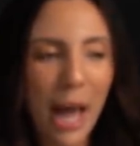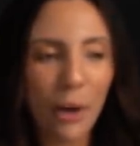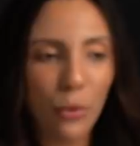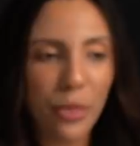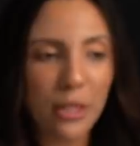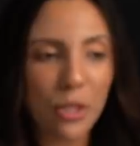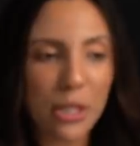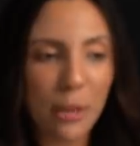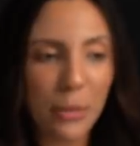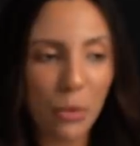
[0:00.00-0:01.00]
I don't think
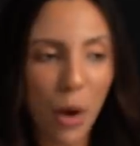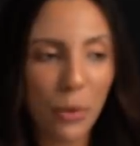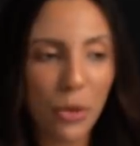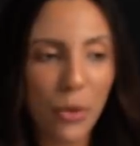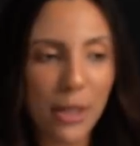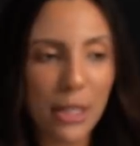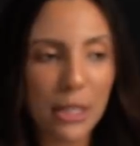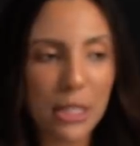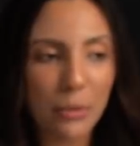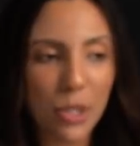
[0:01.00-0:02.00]
there's something wrong with you. I think
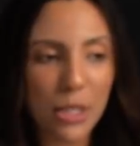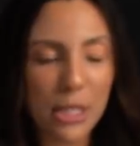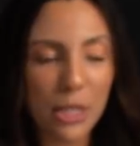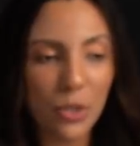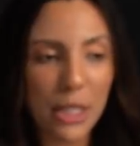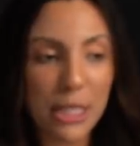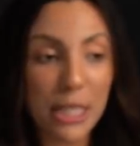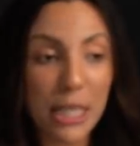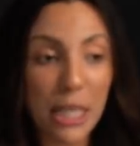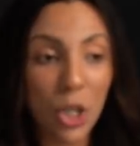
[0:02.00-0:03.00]
this person still needs
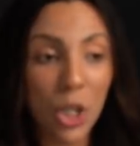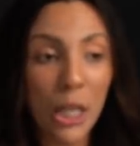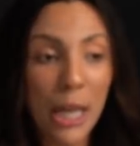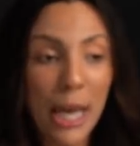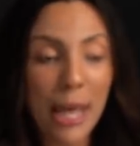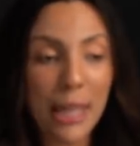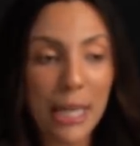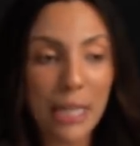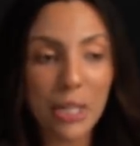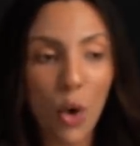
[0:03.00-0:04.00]
to heal and they
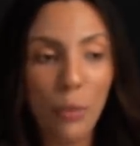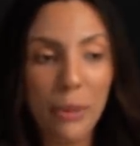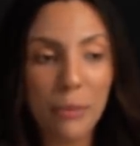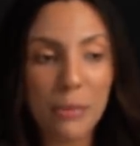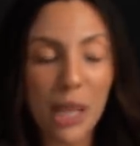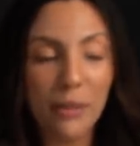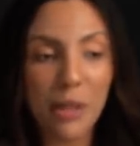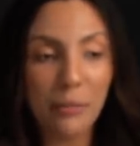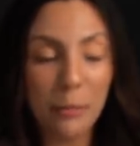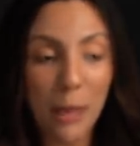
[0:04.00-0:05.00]
need to open themselves
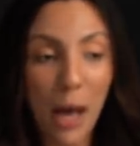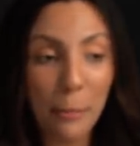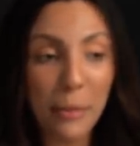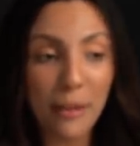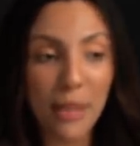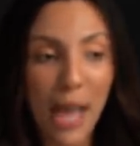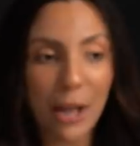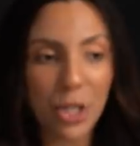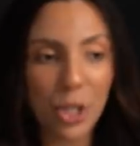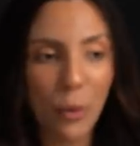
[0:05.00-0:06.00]
up if they
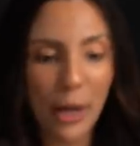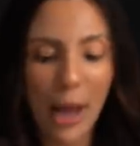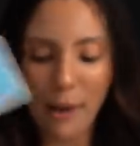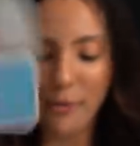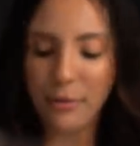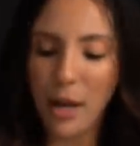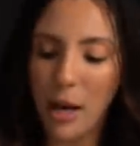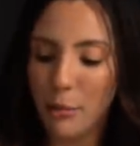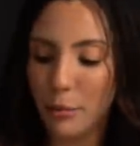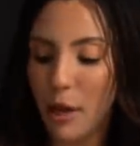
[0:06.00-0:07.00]
actually want to have
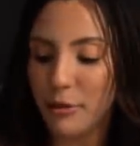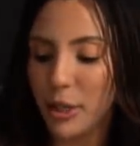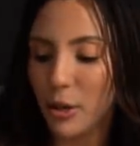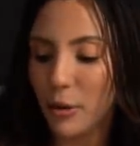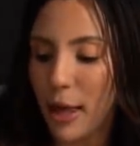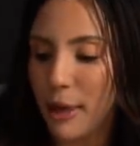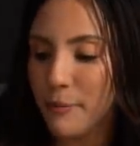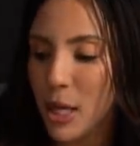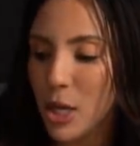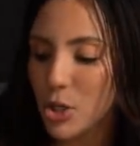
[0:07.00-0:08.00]
love here,
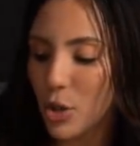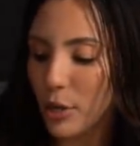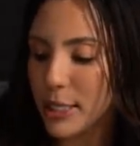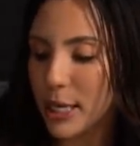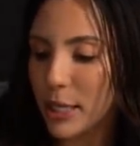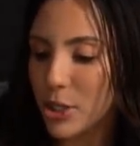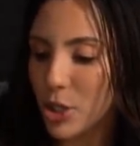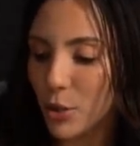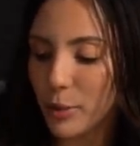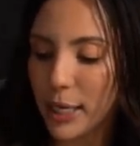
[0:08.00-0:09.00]
okay? So let's get
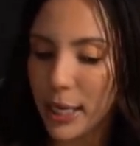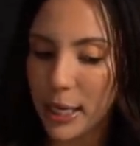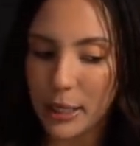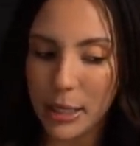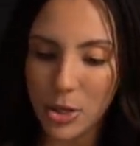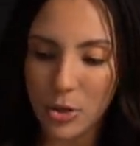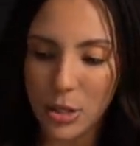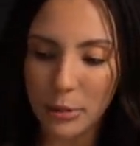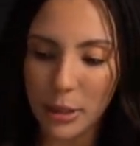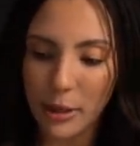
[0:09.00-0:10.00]
into your reading and let's do
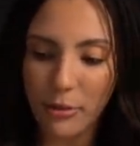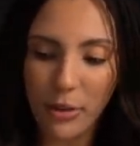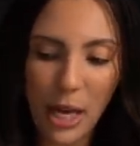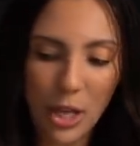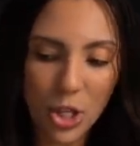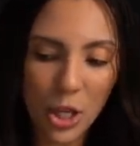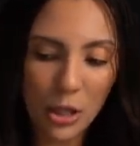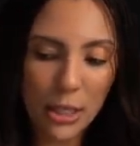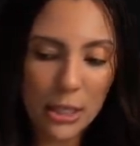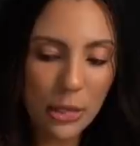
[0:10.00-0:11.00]
some
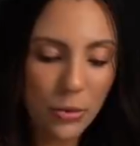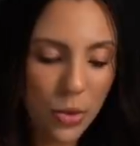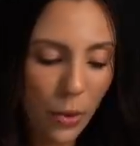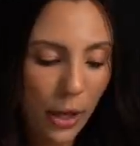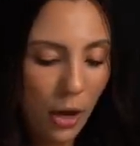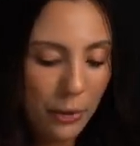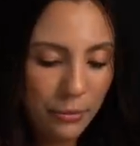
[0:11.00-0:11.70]
clarification. Let's see what's going on.